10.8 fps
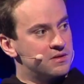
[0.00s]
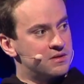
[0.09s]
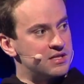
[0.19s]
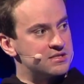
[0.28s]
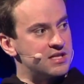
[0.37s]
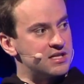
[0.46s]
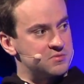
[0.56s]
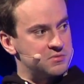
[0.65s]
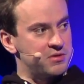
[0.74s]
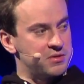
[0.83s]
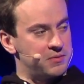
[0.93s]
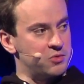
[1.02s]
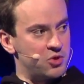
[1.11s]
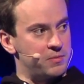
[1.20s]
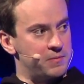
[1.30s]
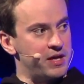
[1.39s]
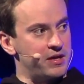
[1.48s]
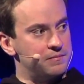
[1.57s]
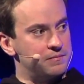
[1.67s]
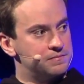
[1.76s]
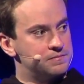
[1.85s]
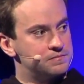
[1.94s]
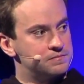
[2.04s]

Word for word: Hmm. That's, that's where I want to be with OpenPilot. Uh,